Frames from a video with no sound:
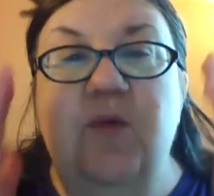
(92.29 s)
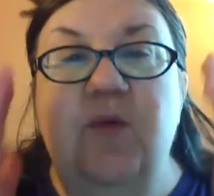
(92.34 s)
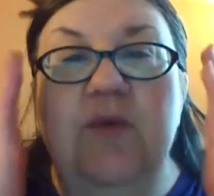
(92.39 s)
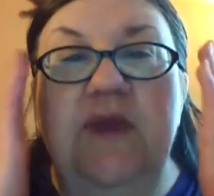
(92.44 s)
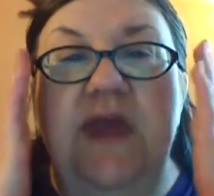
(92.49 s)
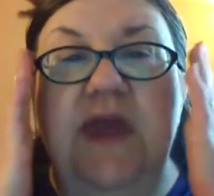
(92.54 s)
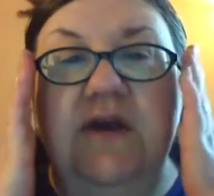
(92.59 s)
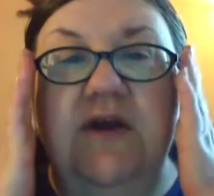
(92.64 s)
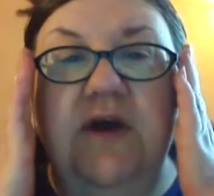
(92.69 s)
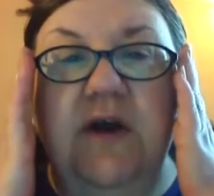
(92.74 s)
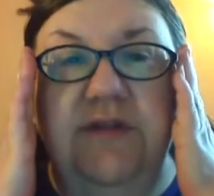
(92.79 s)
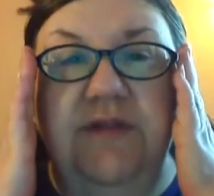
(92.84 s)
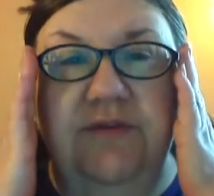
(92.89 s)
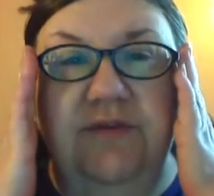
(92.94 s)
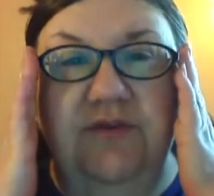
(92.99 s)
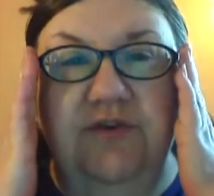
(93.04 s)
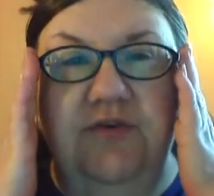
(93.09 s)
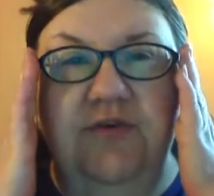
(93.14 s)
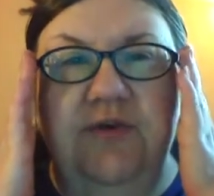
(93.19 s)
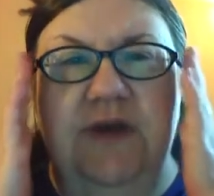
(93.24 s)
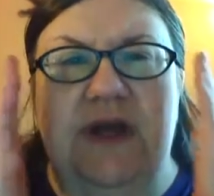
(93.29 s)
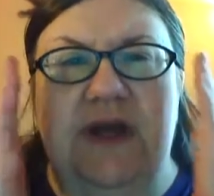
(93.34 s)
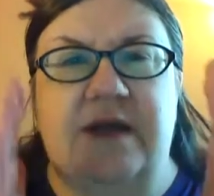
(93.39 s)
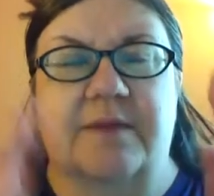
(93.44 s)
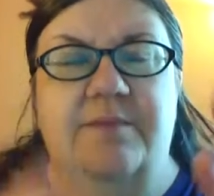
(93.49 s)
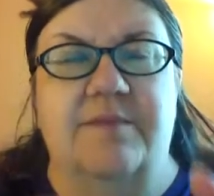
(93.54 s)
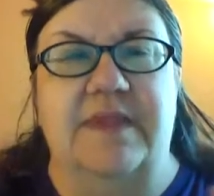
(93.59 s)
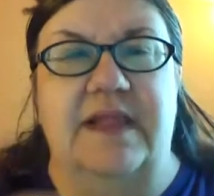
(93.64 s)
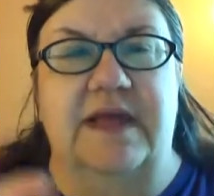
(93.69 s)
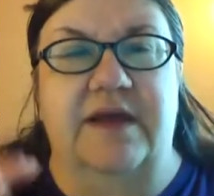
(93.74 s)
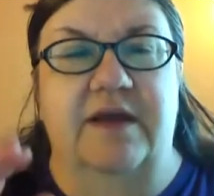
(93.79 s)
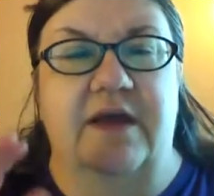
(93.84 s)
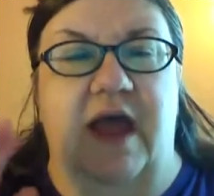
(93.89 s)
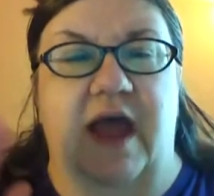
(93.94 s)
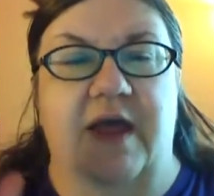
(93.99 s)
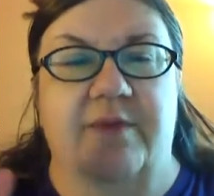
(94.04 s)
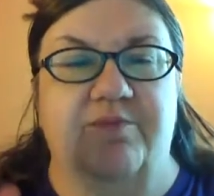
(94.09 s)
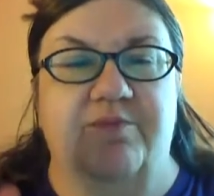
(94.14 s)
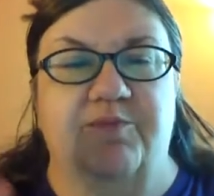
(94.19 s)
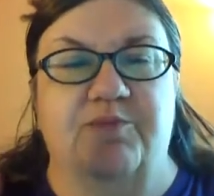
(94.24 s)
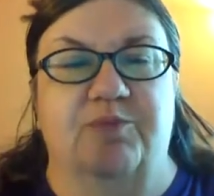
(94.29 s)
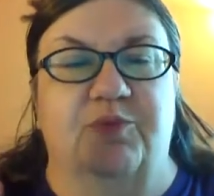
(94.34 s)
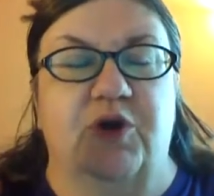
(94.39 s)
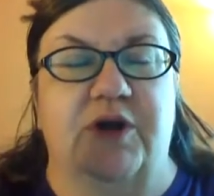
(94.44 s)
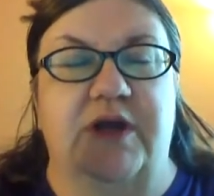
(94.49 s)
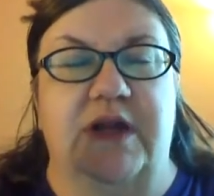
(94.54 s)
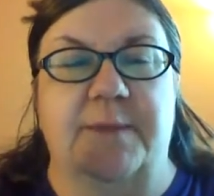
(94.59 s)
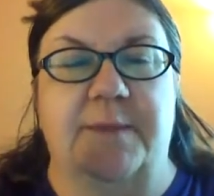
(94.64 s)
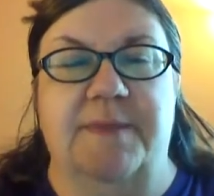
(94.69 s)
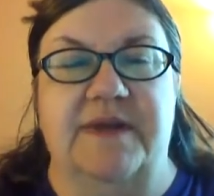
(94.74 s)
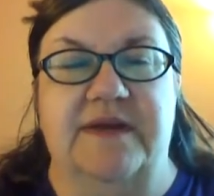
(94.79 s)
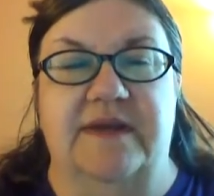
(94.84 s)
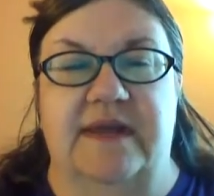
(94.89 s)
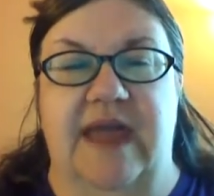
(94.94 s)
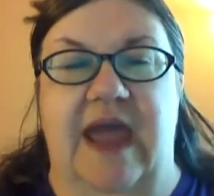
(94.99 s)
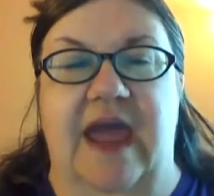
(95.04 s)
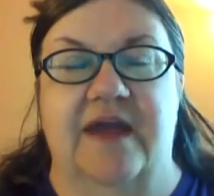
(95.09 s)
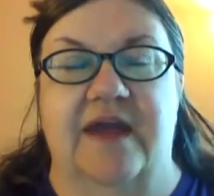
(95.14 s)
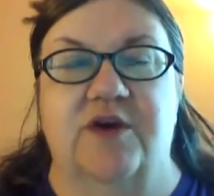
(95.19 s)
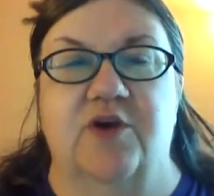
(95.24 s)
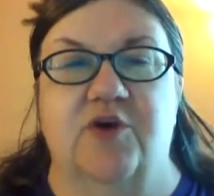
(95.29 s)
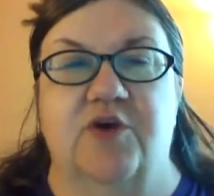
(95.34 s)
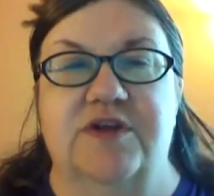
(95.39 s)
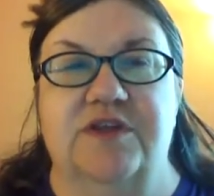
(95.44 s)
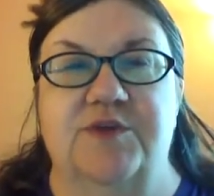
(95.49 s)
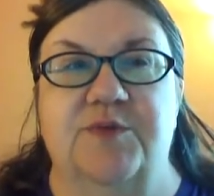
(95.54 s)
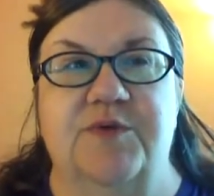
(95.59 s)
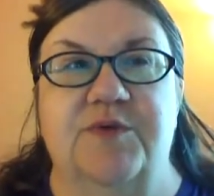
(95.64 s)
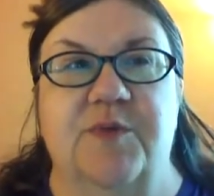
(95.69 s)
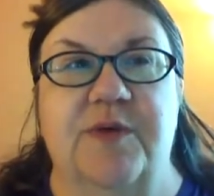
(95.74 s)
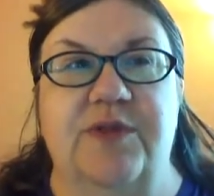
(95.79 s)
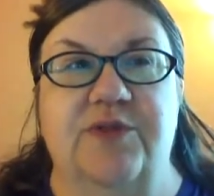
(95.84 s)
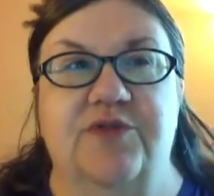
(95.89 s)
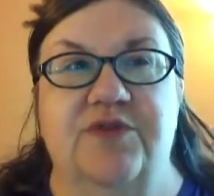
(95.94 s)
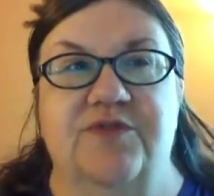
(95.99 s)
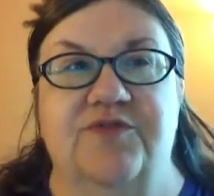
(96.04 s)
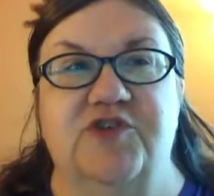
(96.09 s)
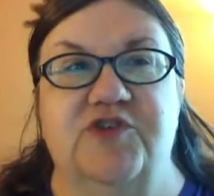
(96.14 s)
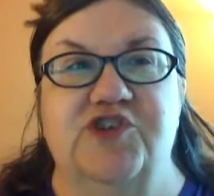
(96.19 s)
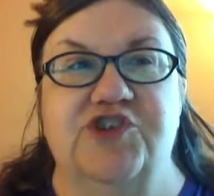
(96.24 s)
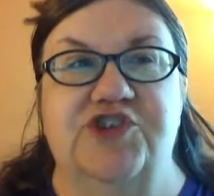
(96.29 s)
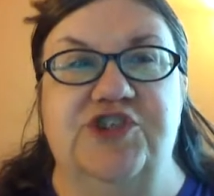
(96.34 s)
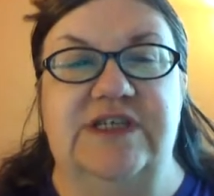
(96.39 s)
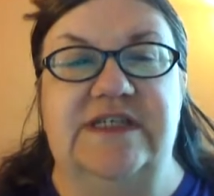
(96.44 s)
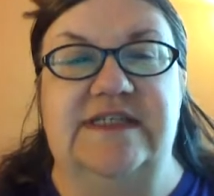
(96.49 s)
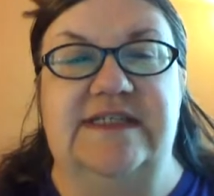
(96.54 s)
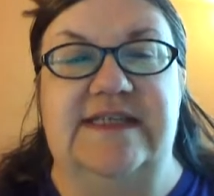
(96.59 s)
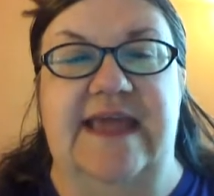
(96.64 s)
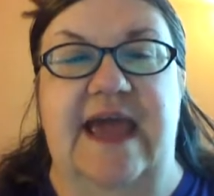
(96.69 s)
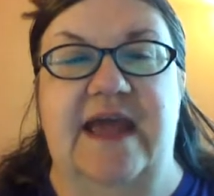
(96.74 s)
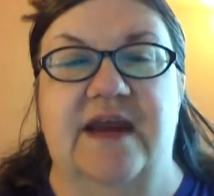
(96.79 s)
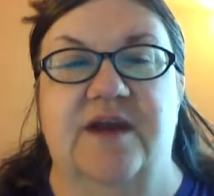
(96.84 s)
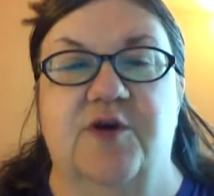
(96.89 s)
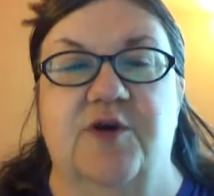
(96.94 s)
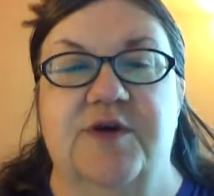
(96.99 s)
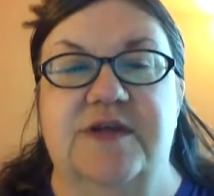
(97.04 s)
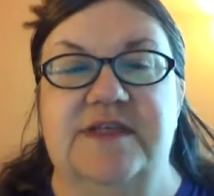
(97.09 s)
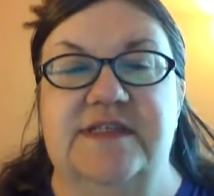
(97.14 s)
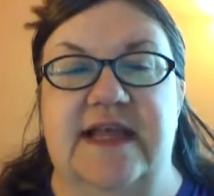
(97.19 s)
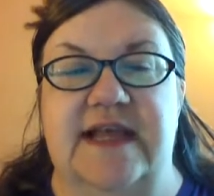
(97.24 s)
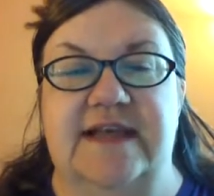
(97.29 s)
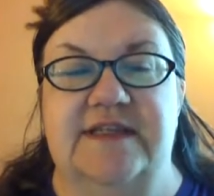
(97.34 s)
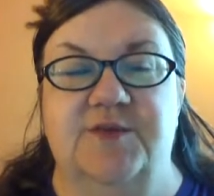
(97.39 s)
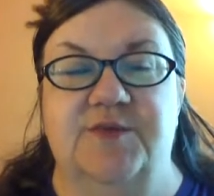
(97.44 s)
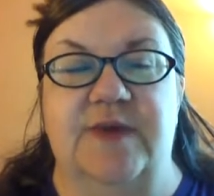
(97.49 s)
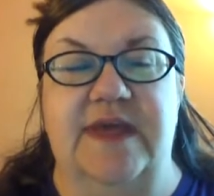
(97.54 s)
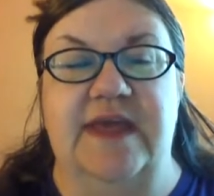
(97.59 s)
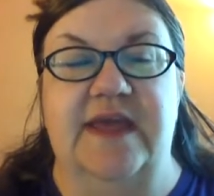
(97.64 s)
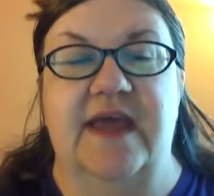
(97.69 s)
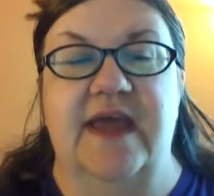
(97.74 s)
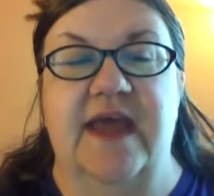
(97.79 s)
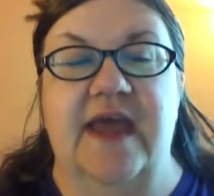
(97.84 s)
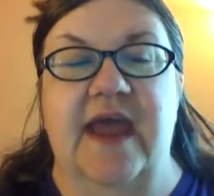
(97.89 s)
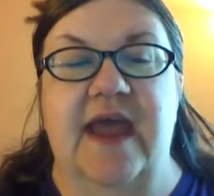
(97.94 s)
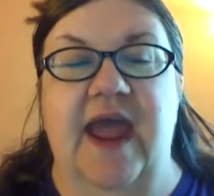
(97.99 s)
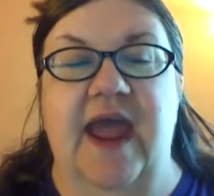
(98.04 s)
We had gone through, I broke it up into categories, and we went through the first 6 categories last week,